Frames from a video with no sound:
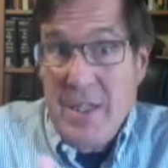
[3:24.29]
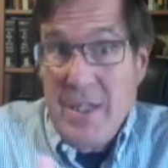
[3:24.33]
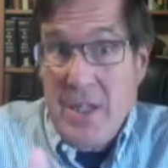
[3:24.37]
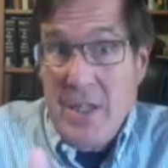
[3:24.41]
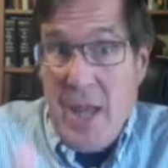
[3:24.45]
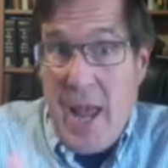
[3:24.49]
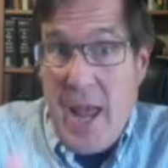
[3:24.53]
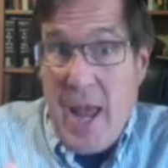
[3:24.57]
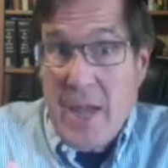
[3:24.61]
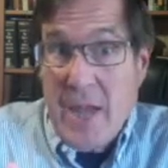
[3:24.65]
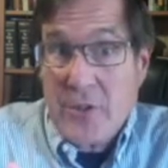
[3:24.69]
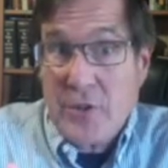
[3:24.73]

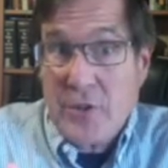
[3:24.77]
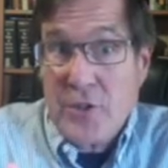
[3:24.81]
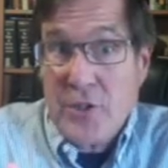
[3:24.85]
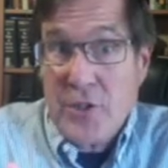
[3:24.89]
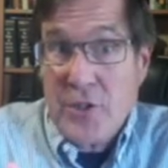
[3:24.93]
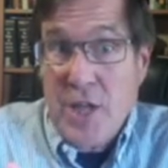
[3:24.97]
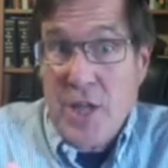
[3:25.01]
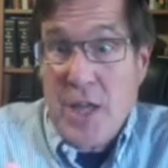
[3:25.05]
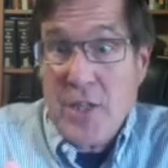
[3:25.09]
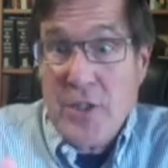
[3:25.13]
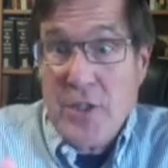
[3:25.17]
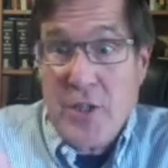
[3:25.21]
to
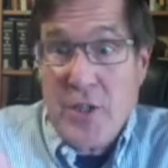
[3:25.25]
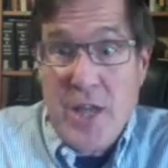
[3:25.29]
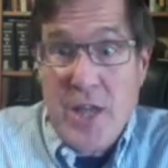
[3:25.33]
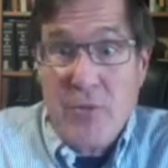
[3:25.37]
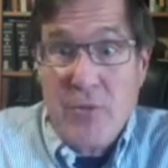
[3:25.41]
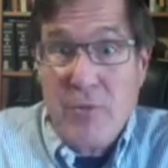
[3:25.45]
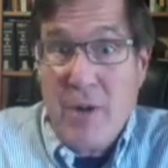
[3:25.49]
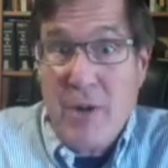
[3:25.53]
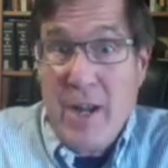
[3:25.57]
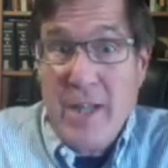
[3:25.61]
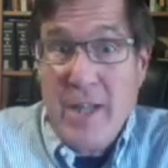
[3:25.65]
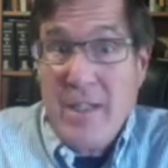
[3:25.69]
exercise
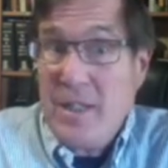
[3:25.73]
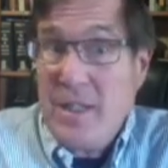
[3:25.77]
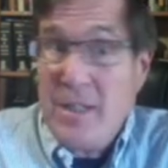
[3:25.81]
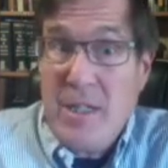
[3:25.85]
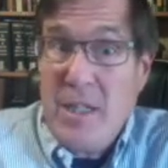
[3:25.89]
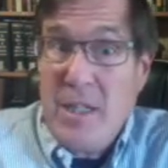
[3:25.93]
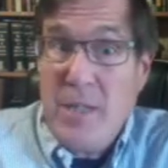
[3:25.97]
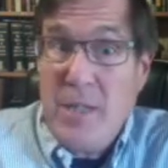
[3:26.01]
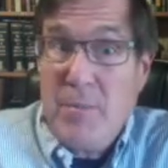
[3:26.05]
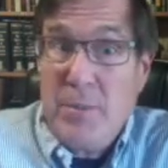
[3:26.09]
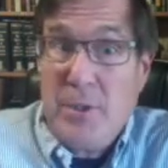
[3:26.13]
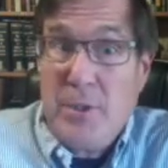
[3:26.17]
that right in
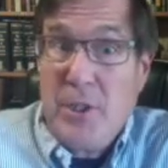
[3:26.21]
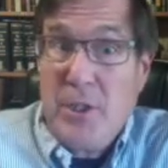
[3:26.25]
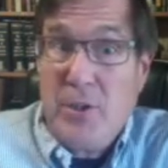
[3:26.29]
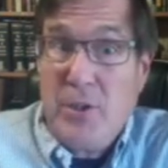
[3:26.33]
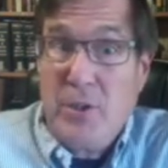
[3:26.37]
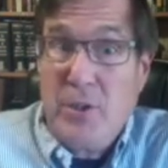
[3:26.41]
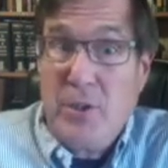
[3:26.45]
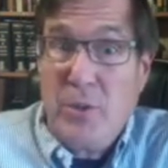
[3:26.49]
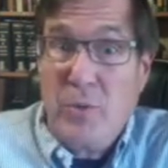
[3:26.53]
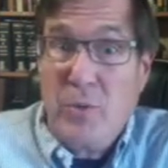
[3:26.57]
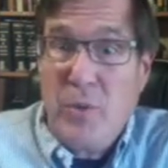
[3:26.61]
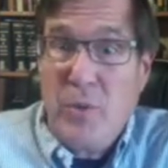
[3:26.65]
any
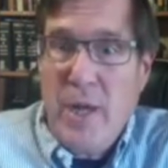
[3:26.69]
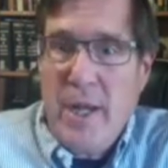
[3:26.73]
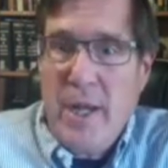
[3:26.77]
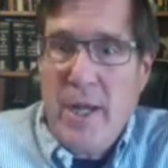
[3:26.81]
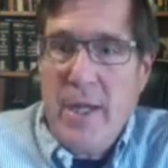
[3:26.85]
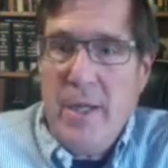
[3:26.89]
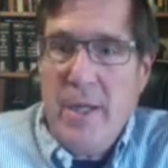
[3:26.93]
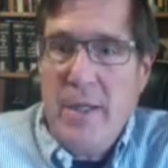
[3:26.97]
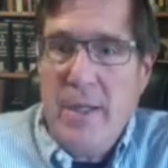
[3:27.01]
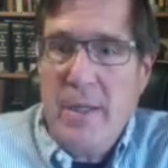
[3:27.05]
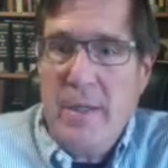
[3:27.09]
particular way.